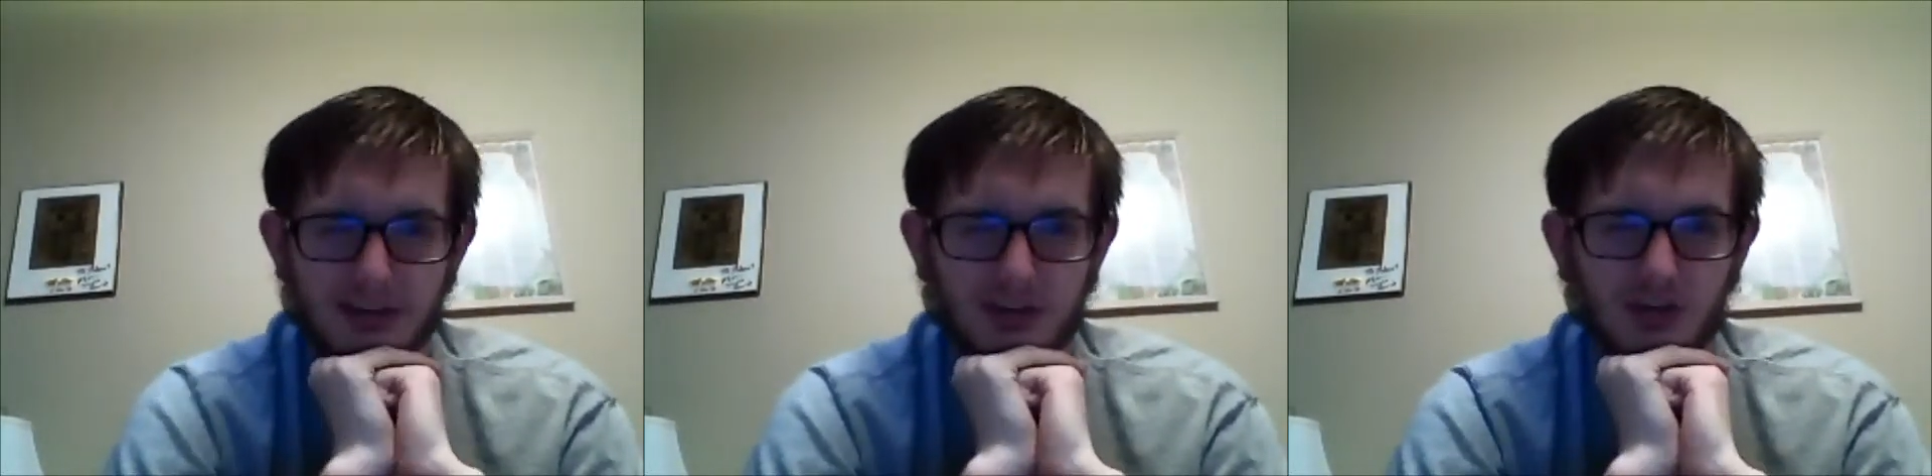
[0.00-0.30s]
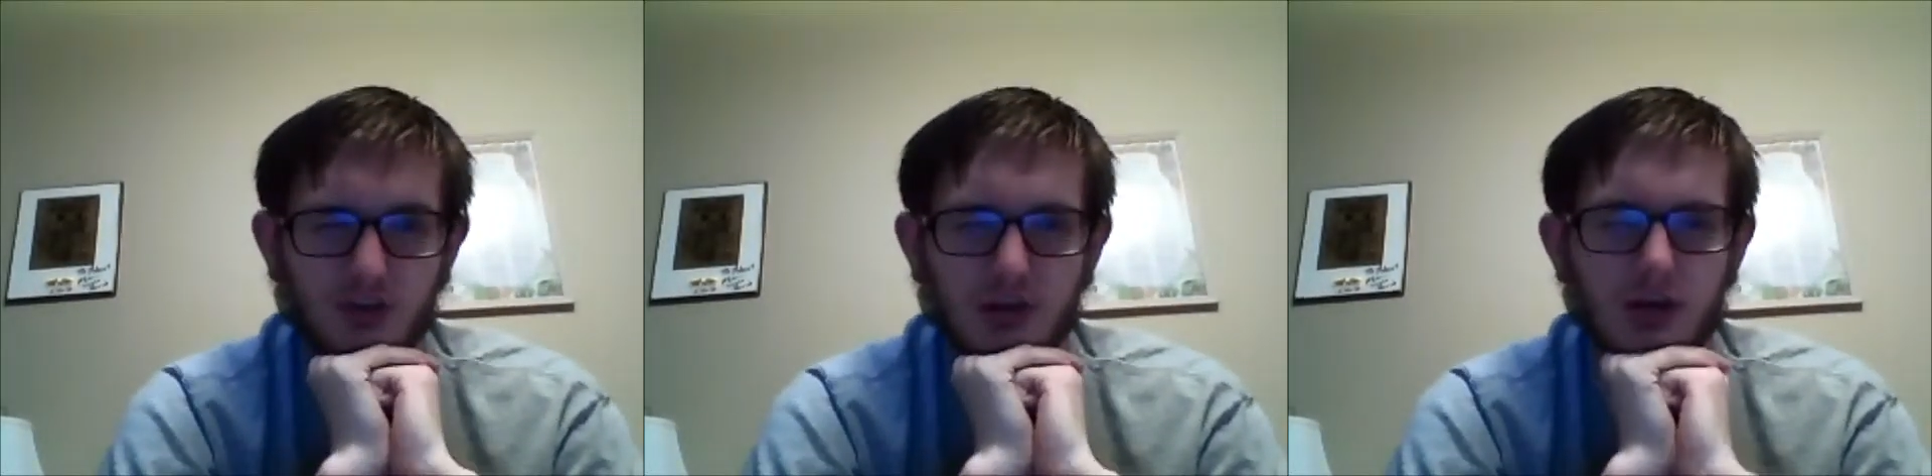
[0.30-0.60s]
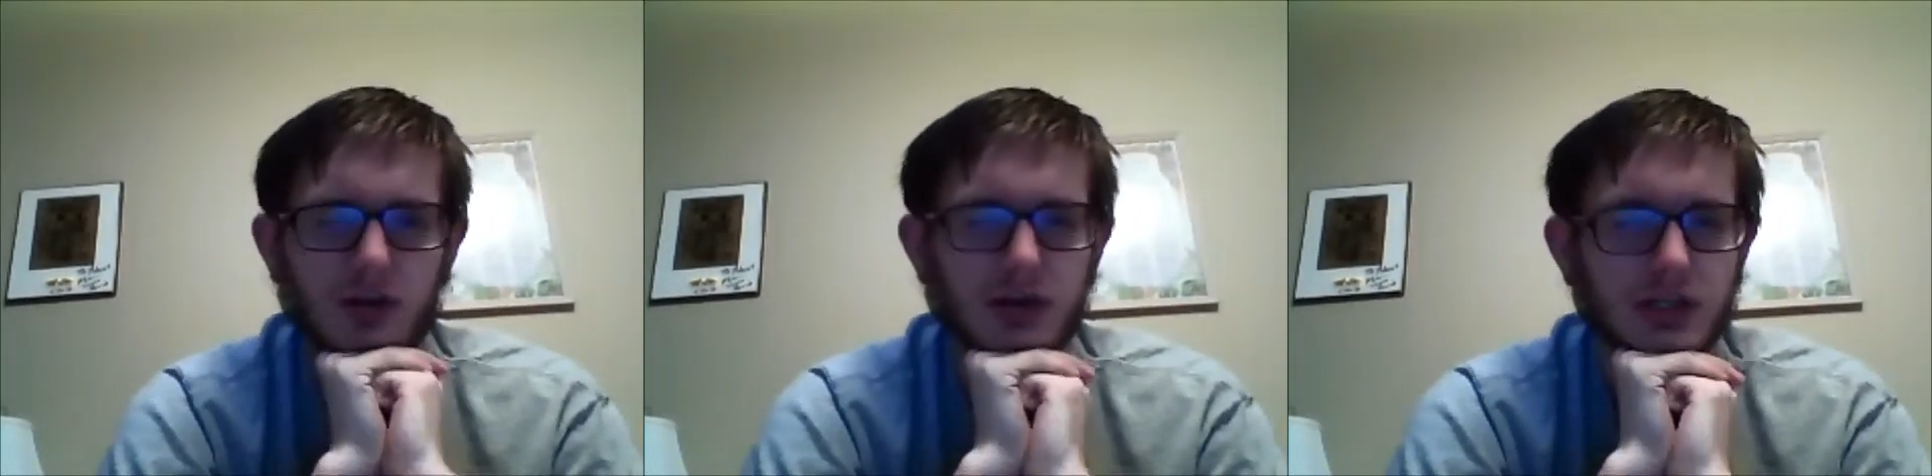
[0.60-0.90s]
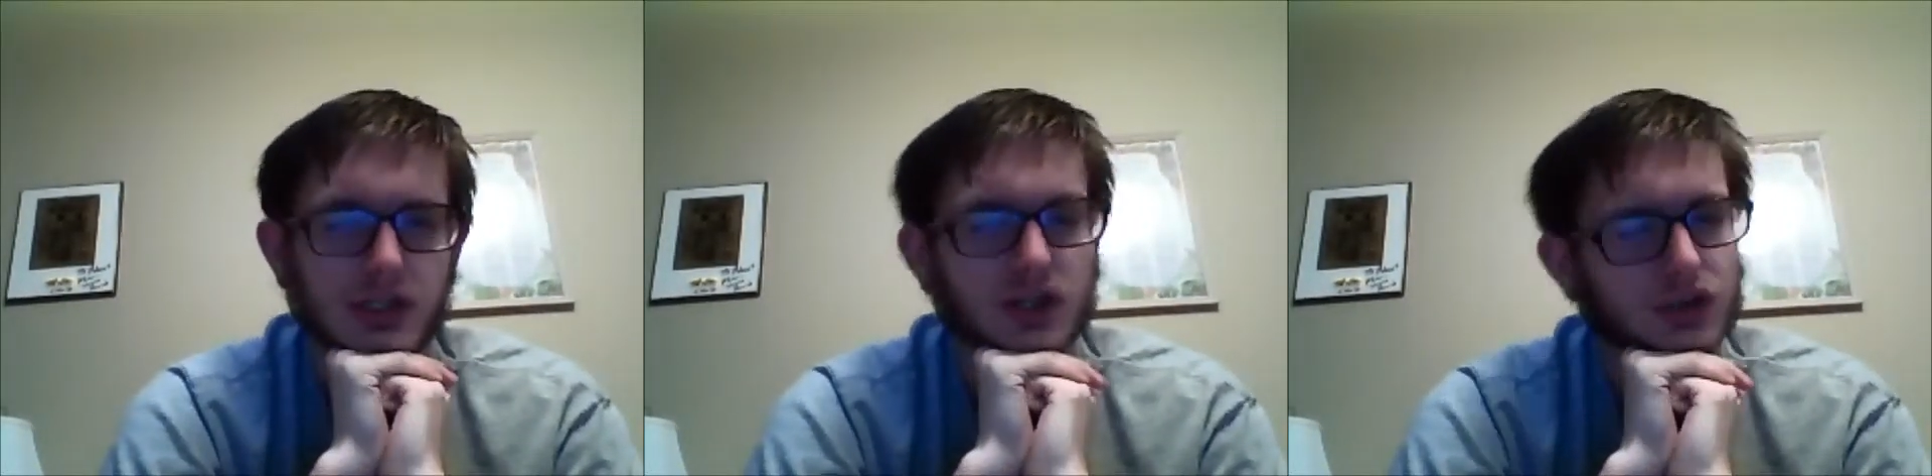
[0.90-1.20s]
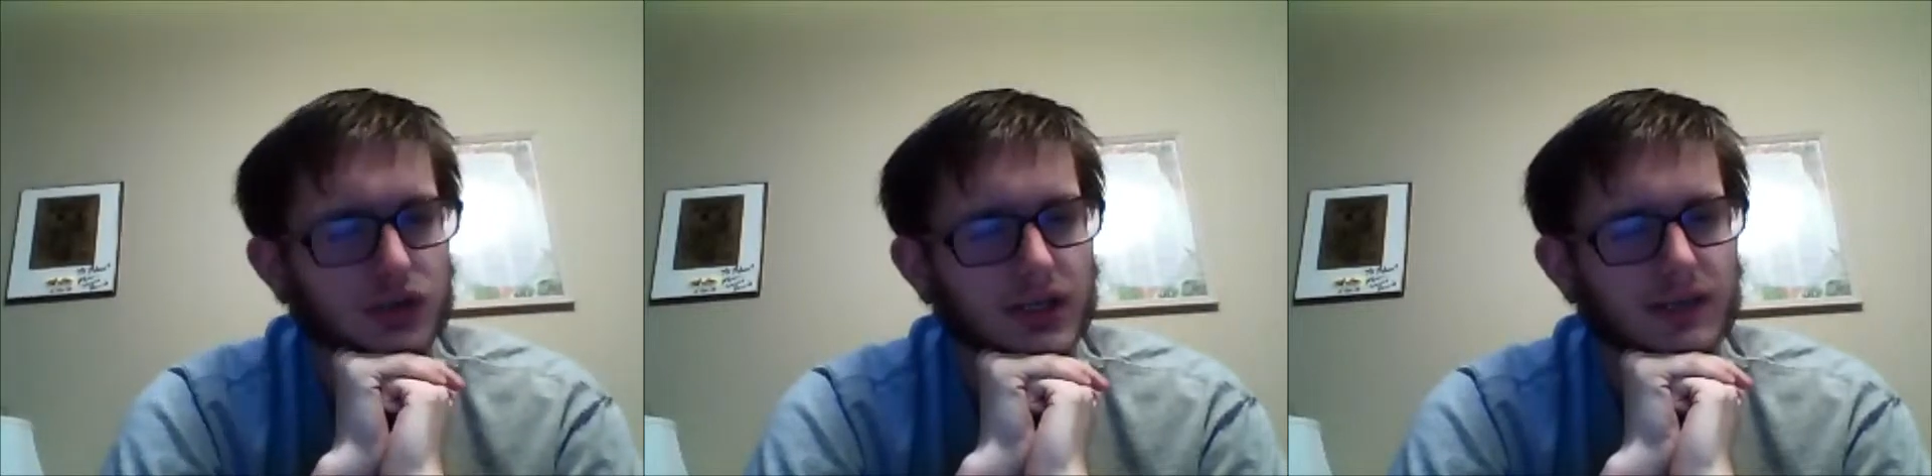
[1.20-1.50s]
the studio the
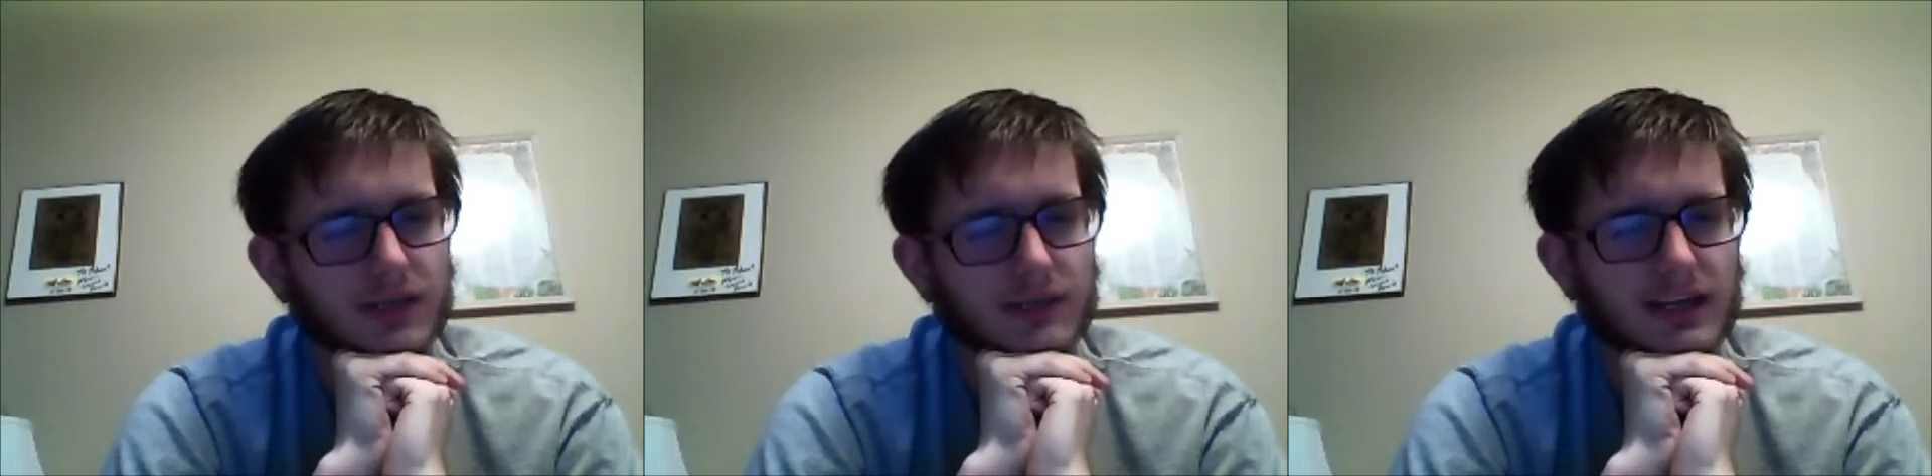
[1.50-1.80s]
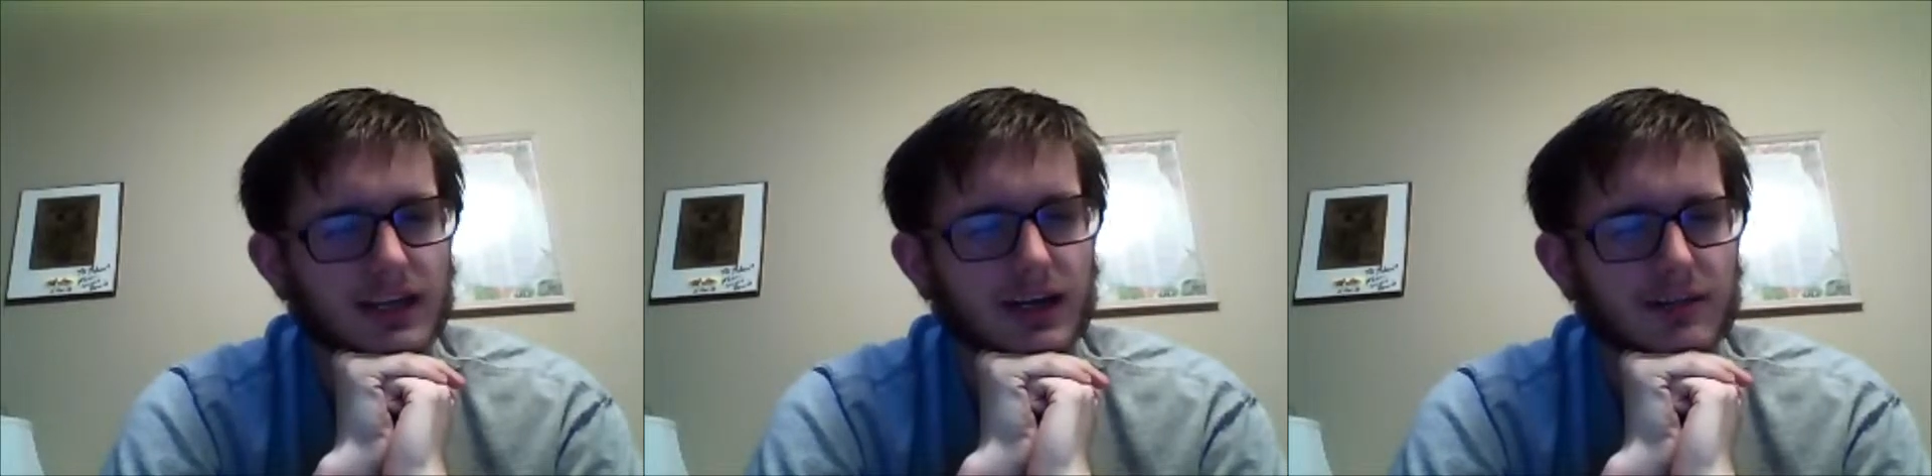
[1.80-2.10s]
Nostalgia Critic films at now,